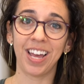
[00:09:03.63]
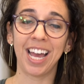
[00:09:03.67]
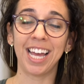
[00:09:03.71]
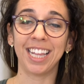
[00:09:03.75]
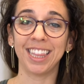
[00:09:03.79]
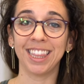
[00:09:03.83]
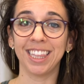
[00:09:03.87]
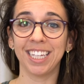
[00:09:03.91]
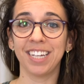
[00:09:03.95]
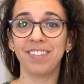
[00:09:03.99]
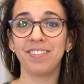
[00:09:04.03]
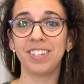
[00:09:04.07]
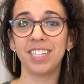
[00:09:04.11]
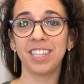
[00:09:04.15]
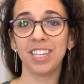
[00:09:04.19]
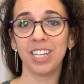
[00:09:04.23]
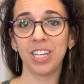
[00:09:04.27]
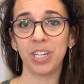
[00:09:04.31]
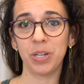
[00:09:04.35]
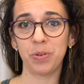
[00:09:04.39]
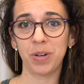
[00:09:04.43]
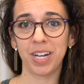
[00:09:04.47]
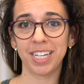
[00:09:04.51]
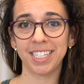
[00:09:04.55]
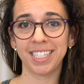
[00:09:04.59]
and lived in the
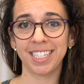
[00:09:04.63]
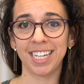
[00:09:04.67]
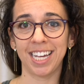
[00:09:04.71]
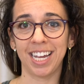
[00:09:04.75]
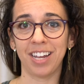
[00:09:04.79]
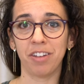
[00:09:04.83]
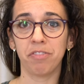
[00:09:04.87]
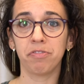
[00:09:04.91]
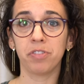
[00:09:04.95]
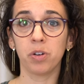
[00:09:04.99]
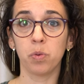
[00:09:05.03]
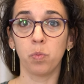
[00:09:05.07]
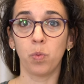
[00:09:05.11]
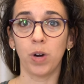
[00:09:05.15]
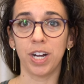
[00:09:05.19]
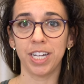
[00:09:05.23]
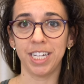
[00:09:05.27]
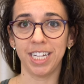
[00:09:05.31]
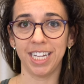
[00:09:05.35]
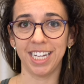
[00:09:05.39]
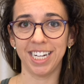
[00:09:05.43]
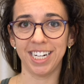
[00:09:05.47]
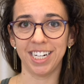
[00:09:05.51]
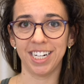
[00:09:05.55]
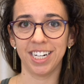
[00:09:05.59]
USA for 1
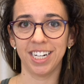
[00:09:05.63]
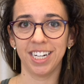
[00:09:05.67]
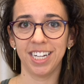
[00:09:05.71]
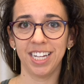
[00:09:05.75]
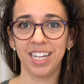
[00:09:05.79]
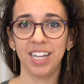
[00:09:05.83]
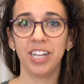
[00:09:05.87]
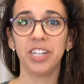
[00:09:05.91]
year,